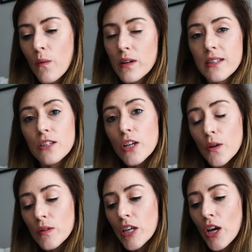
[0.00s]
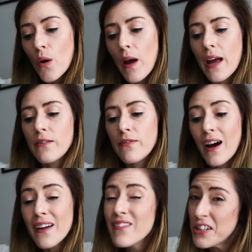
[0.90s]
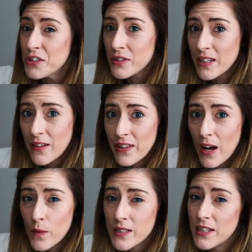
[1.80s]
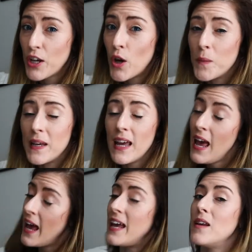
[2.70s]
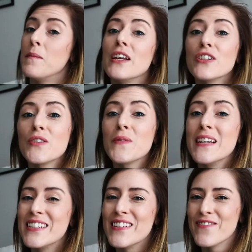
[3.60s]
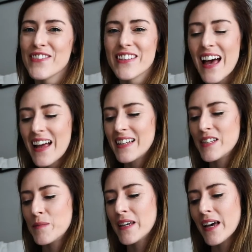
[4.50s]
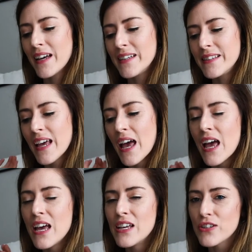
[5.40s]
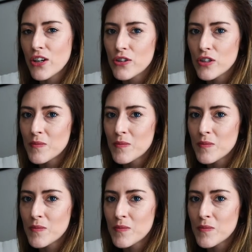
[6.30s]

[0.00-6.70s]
was in Tokyo and 500 of that was in Kobe. And a major reason for that is because Sandra